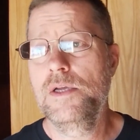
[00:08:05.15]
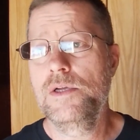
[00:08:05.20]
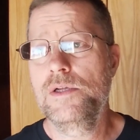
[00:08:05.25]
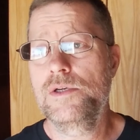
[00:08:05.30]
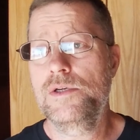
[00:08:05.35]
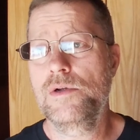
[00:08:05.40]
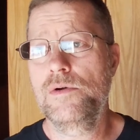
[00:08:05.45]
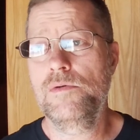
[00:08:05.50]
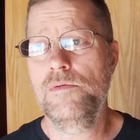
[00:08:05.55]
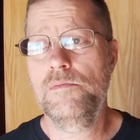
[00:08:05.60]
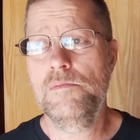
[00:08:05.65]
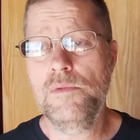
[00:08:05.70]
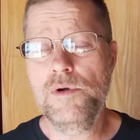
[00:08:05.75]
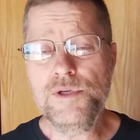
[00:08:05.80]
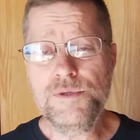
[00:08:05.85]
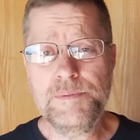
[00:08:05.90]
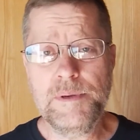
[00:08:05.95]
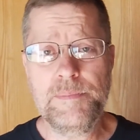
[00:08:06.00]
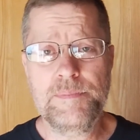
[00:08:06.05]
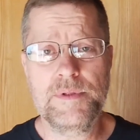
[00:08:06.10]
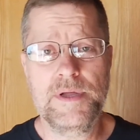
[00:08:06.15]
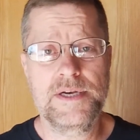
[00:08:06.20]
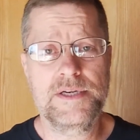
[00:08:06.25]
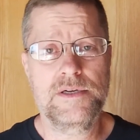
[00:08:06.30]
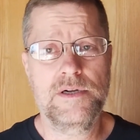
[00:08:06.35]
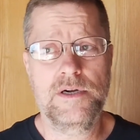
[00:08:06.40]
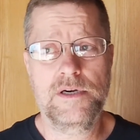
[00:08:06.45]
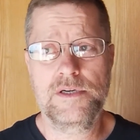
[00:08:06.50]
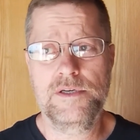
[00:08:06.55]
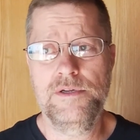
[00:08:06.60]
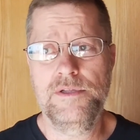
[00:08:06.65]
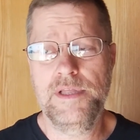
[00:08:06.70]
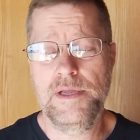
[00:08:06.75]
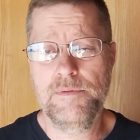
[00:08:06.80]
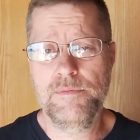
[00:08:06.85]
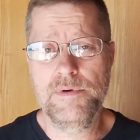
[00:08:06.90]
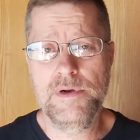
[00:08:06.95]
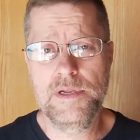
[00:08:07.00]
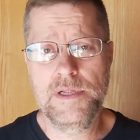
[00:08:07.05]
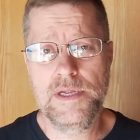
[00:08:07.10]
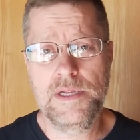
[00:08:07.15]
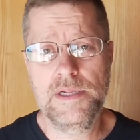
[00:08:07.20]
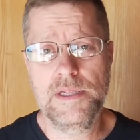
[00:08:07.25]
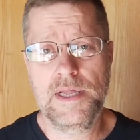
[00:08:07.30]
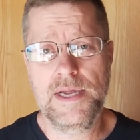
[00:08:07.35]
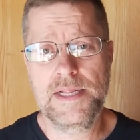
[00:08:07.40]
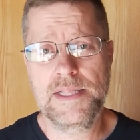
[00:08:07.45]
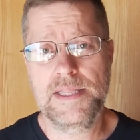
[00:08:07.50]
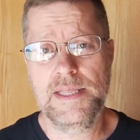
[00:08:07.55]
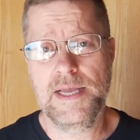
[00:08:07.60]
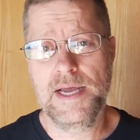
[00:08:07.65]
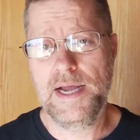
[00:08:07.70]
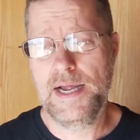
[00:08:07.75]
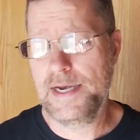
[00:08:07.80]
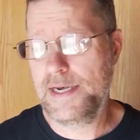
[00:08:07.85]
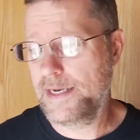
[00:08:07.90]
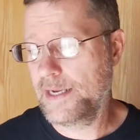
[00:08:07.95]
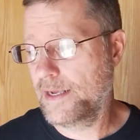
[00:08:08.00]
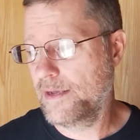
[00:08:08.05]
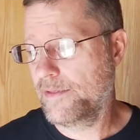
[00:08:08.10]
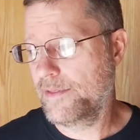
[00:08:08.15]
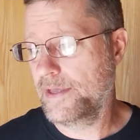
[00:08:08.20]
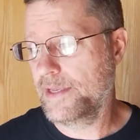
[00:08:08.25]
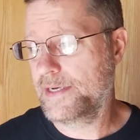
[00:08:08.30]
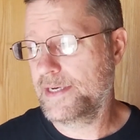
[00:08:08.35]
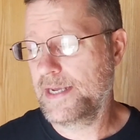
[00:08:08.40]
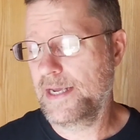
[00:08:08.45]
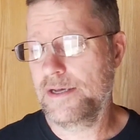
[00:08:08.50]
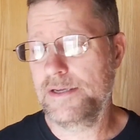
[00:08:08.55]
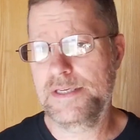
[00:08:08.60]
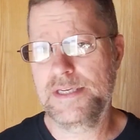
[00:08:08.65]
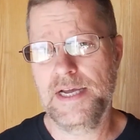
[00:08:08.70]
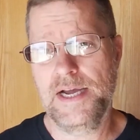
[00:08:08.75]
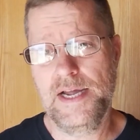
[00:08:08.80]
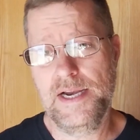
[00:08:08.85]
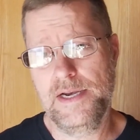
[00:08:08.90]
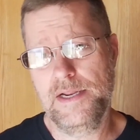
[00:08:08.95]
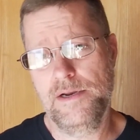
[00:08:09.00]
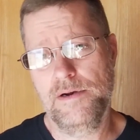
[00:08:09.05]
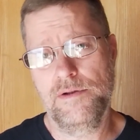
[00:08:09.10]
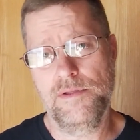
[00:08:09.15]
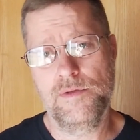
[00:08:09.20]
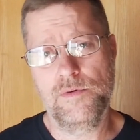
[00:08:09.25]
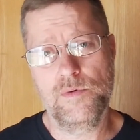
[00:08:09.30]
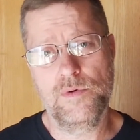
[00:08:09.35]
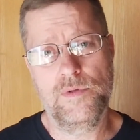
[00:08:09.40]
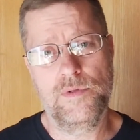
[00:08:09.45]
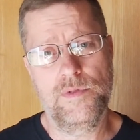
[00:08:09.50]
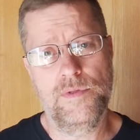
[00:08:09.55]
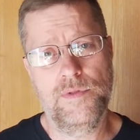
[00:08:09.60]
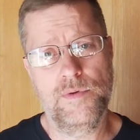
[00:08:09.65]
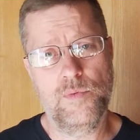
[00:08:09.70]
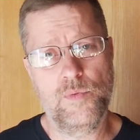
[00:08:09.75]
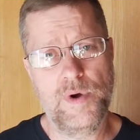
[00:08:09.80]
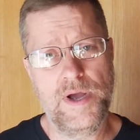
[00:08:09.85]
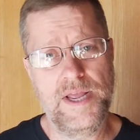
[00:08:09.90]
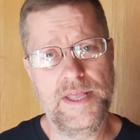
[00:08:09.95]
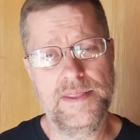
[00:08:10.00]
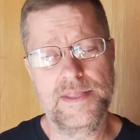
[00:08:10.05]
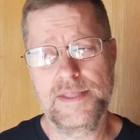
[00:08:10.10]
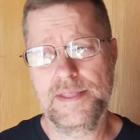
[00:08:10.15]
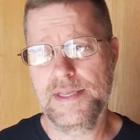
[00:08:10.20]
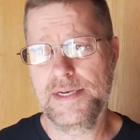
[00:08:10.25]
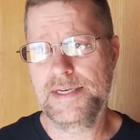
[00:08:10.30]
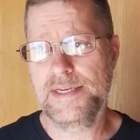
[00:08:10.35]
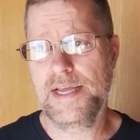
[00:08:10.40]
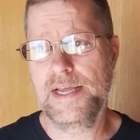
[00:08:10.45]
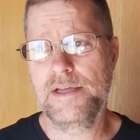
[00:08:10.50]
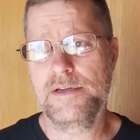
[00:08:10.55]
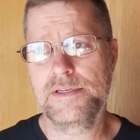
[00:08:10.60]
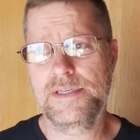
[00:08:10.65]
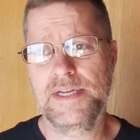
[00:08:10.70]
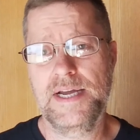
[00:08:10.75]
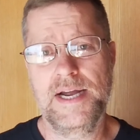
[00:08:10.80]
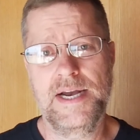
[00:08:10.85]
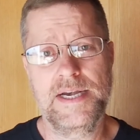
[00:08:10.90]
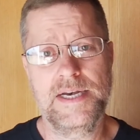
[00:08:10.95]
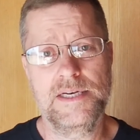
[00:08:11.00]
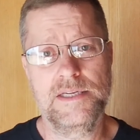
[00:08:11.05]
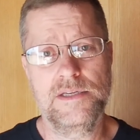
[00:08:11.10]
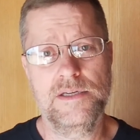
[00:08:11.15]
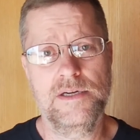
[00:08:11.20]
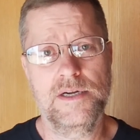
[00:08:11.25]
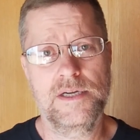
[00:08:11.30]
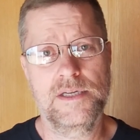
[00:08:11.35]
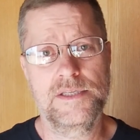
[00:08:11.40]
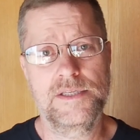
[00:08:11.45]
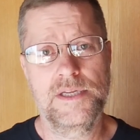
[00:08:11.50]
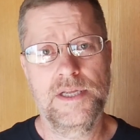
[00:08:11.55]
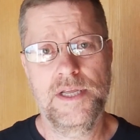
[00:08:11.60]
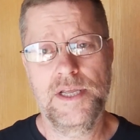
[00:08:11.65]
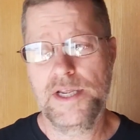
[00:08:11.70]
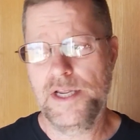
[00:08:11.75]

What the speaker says: So most people I talk to, they really like the idea of the tail tidy, or the way that the tail tidy looks.